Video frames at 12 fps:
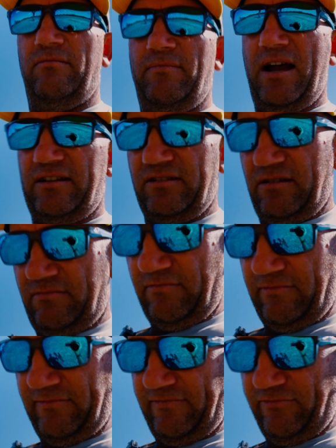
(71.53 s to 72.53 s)
foot mark
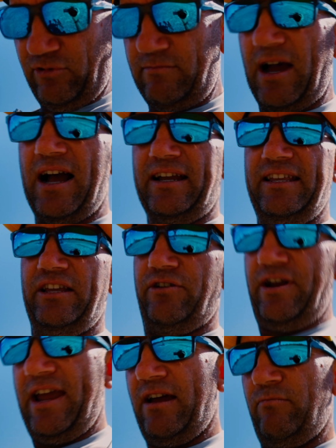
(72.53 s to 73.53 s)
in the
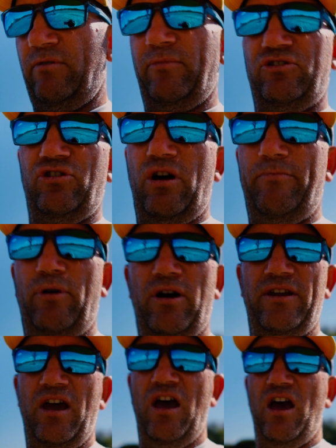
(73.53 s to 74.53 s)
ground with the tripod.